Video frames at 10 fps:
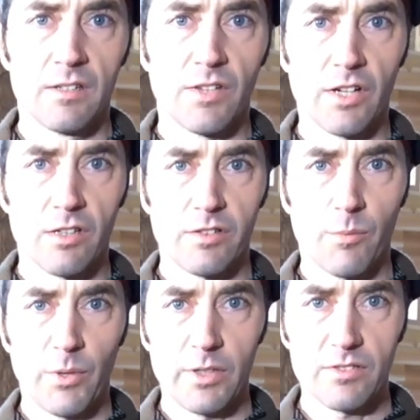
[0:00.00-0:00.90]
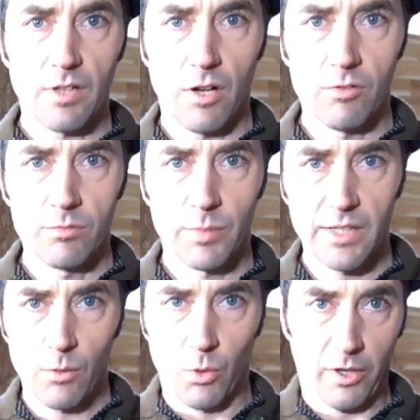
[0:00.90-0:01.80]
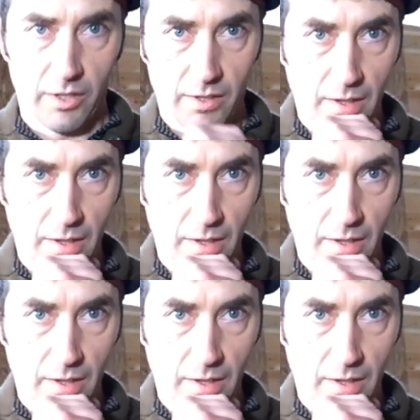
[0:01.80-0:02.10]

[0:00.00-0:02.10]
they're pretty slow, but they work.